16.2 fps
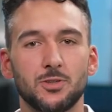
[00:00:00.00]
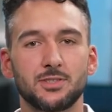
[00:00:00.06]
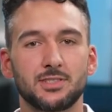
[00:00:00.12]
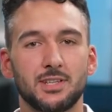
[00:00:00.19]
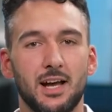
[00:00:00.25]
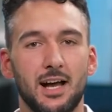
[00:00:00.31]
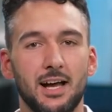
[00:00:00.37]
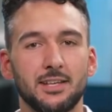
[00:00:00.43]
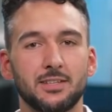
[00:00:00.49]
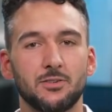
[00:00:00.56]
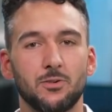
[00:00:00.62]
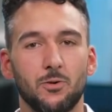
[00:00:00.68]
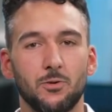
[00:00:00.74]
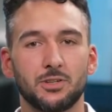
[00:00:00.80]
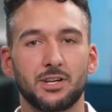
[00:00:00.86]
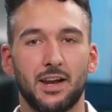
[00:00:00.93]
protection
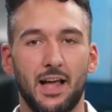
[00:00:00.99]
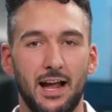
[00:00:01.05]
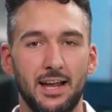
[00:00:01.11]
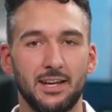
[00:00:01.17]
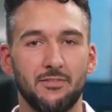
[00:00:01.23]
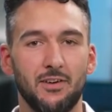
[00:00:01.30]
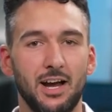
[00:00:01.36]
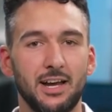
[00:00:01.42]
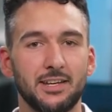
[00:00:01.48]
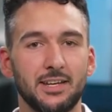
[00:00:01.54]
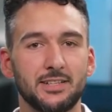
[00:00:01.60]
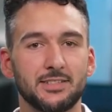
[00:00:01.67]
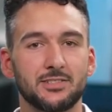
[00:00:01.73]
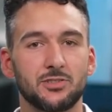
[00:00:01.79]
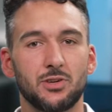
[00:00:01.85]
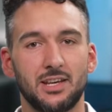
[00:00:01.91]
class and
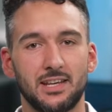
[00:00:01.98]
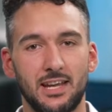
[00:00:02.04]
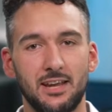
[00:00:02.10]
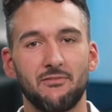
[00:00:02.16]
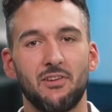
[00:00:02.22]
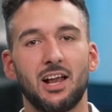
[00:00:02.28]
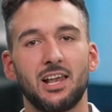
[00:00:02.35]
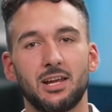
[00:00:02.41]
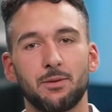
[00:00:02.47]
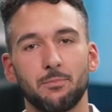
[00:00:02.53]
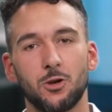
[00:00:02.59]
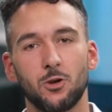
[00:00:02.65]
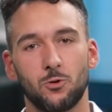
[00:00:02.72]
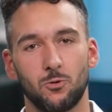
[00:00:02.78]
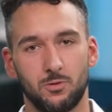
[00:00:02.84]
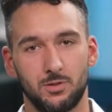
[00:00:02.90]
range of each
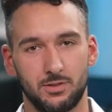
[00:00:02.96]
product.